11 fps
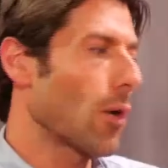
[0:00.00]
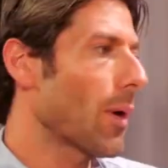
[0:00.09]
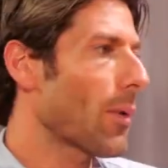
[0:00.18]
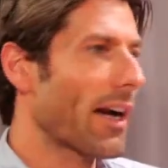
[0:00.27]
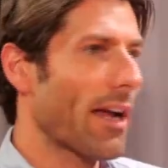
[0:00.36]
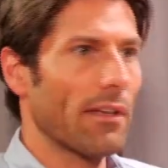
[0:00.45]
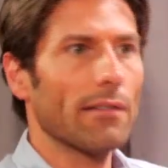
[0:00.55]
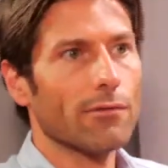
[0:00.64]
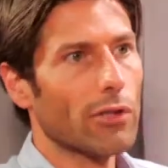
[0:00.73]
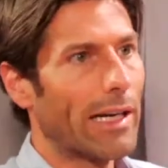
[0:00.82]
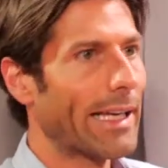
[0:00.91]
were having
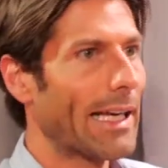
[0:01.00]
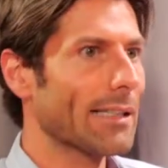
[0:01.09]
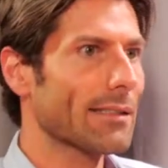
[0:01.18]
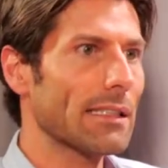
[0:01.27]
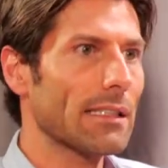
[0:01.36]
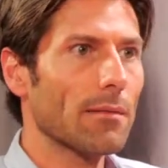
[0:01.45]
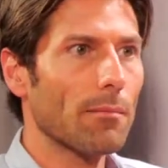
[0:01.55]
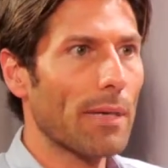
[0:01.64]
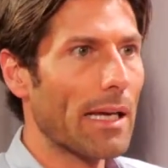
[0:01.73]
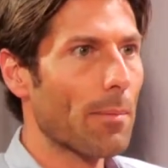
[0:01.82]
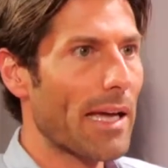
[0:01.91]
TriCaster,
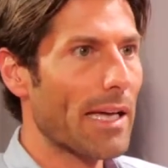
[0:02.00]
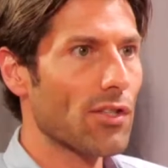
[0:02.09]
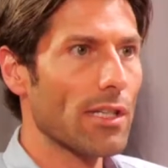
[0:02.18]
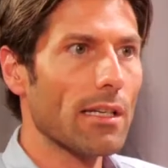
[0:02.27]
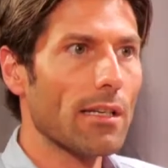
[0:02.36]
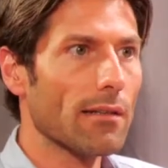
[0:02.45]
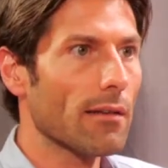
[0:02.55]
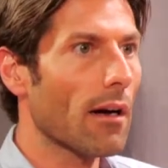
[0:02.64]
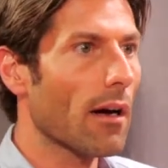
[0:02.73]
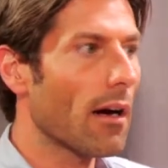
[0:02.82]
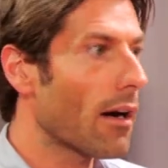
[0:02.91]
Blackmagic,
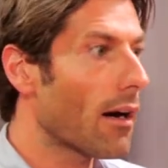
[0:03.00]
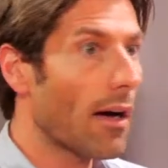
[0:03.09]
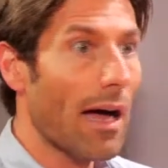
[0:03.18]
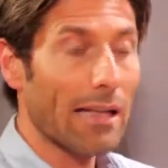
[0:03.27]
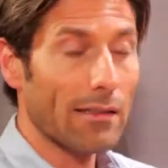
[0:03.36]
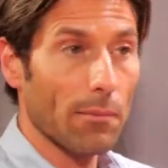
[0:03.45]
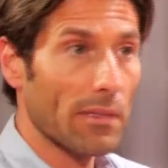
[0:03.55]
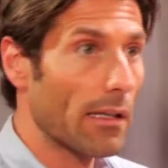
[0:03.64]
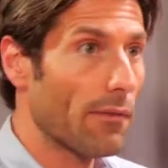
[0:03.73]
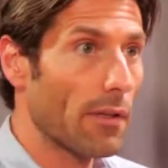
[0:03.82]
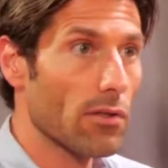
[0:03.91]
Atem
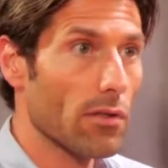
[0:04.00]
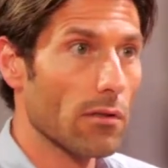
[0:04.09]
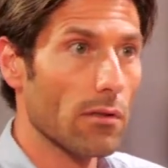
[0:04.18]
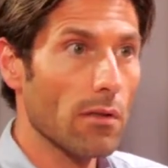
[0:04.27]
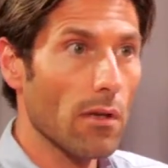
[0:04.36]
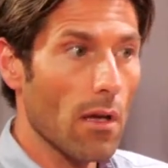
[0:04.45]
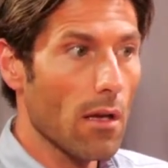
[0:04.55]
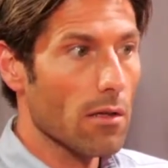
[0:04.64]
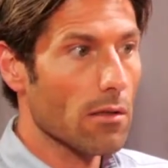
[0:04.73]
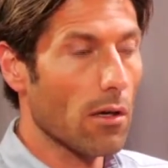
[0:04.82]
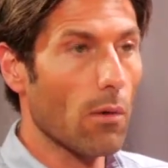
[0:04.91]
Television.
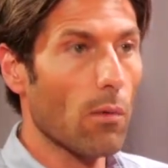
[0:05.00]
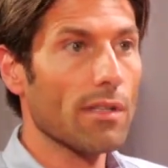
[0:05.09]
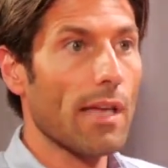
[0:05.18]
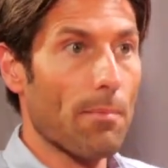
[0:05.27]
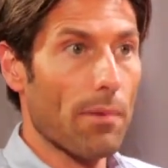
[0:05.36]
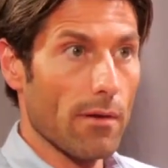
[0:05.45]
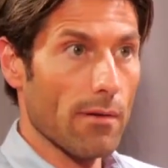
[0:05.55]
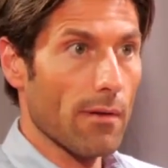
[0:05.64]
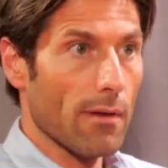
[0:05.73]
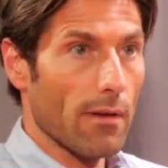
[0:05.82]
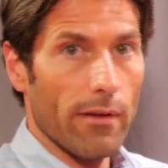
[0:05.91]
So what's happened?
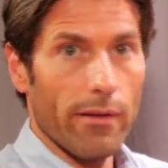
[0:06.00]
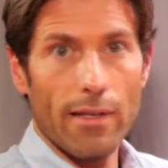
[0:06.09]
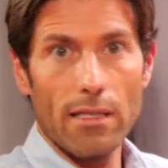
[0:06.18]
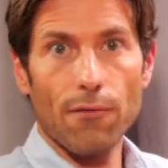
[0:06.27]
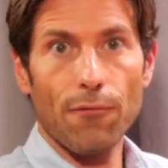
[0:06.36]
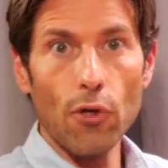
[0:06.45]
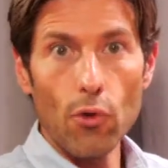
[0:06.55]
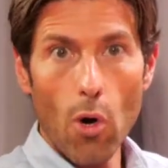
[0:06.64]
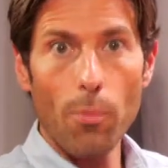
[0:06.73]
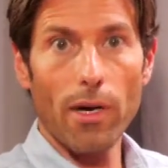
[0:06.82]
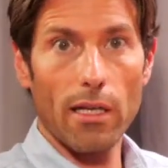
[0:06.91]
There's few
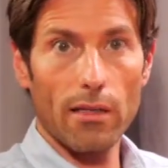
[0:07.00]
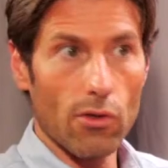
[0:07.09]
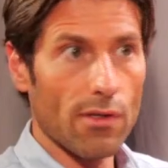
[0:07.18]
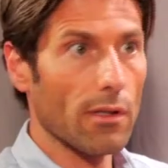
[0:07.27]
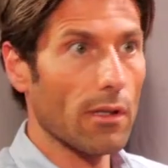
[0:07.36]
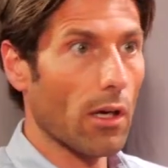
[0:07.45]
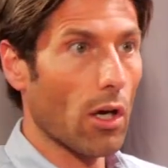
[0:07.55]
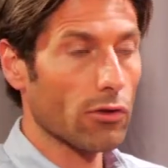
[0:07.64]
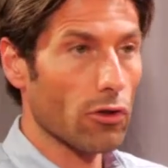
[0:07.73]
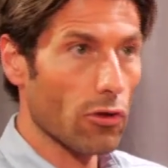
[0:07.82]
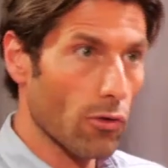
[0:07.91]
operators in the
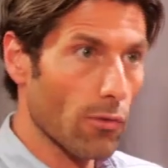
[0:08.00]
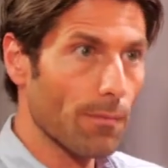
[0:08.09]
control room.